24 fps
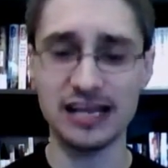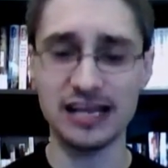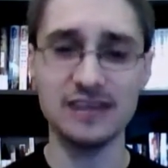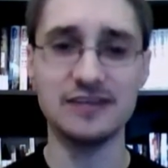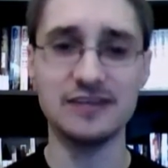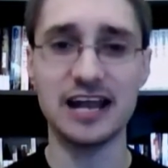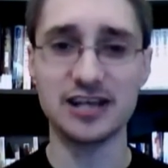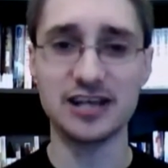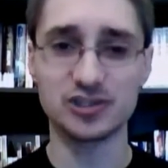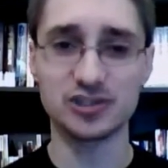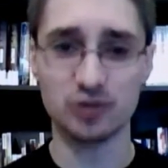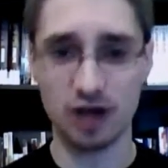
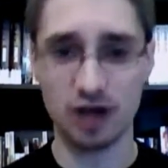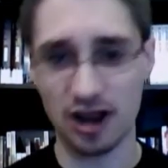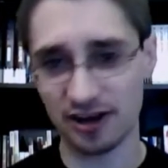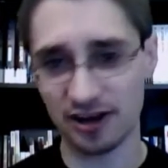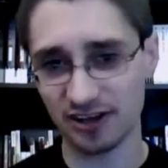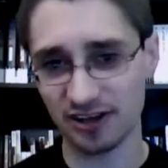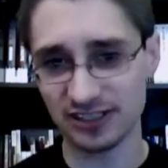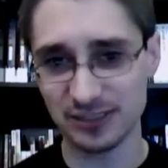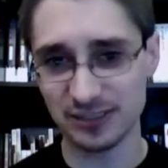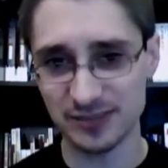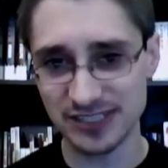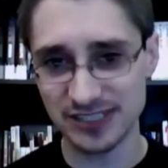even as
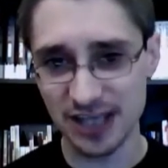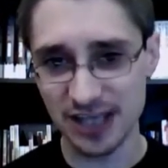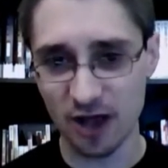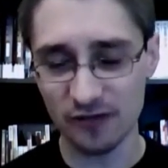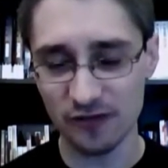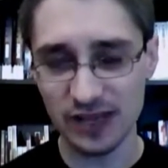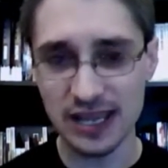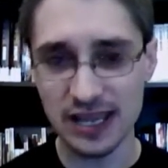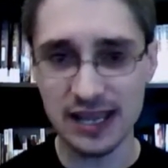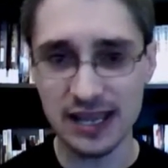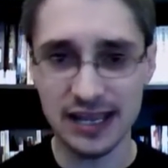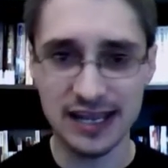Trioculus
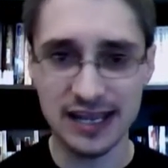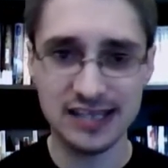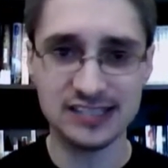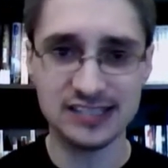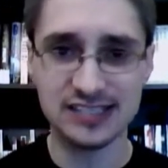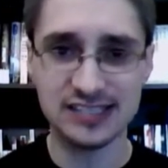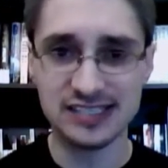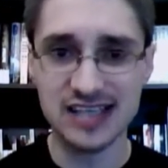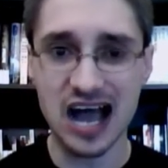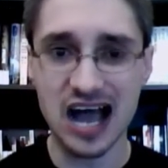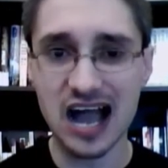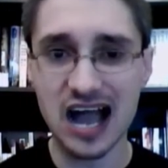himself is
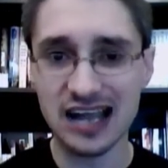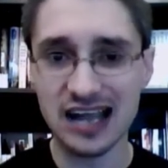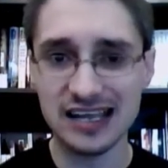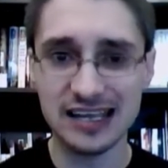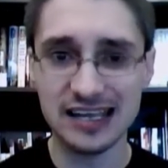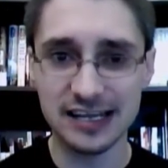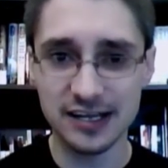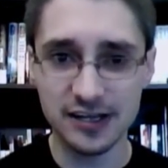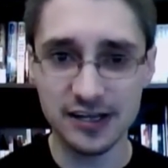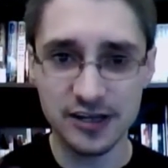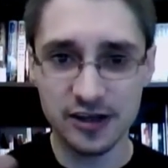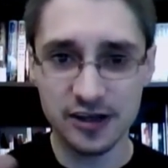
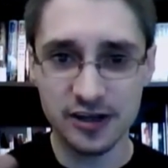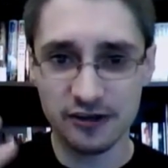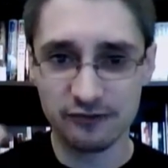dying